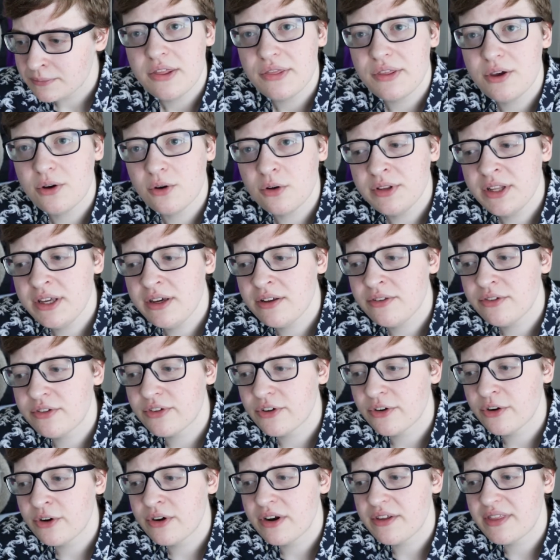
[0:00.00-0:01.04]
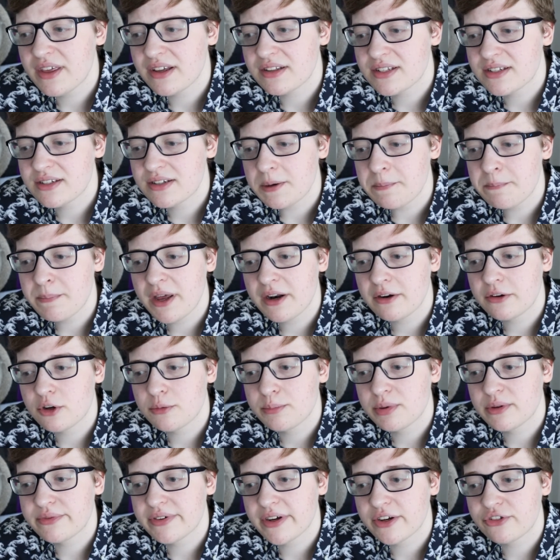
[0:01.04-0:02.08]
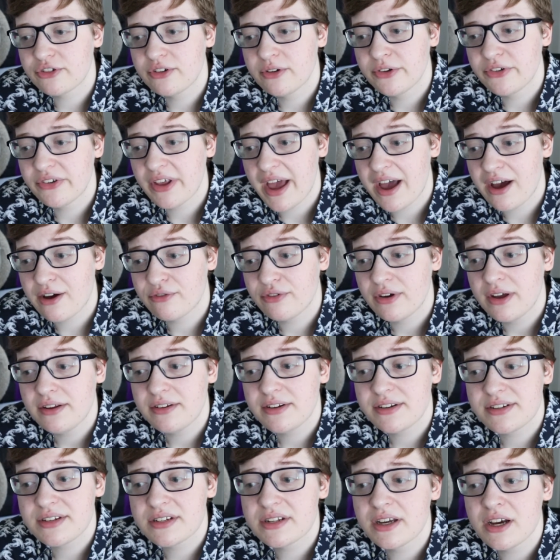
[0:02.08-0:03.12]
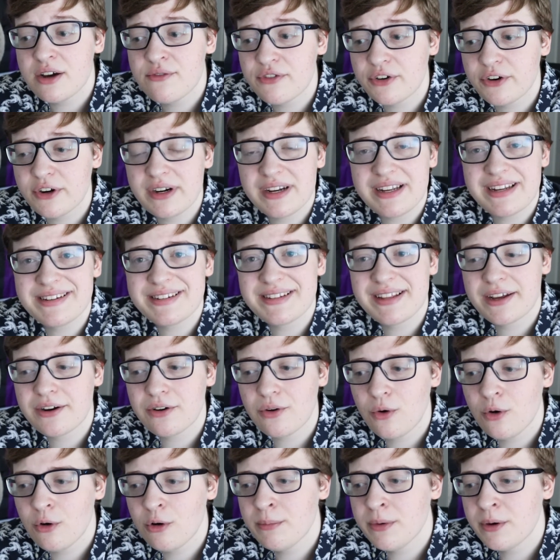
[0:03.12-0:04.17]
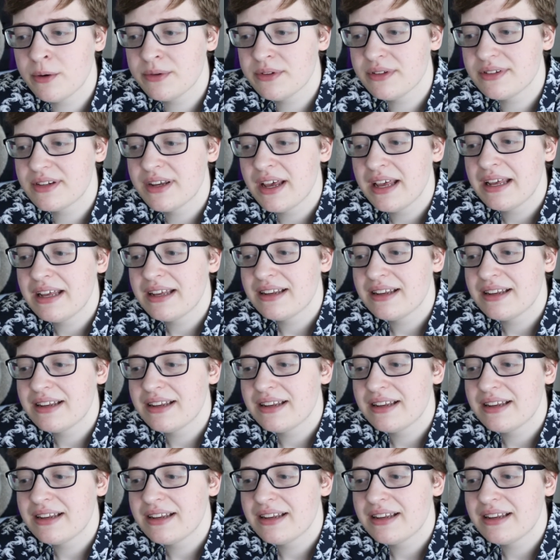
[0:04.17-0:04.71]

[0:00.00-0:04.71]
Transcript: The only concern that some medical professionals have discovered is that hormones